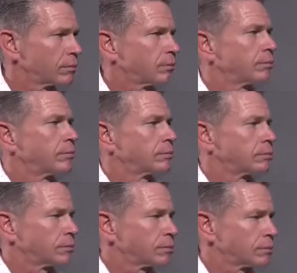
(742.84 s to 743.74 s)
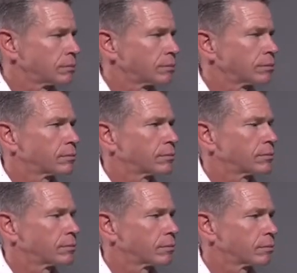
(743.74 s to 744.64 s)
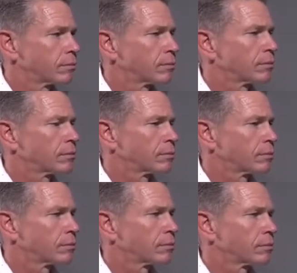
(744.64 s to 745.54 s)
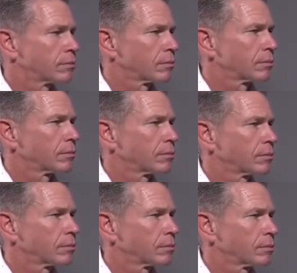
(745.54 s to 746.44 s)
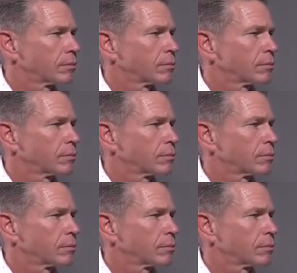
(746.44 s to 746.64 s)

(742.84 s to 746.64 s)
(silent)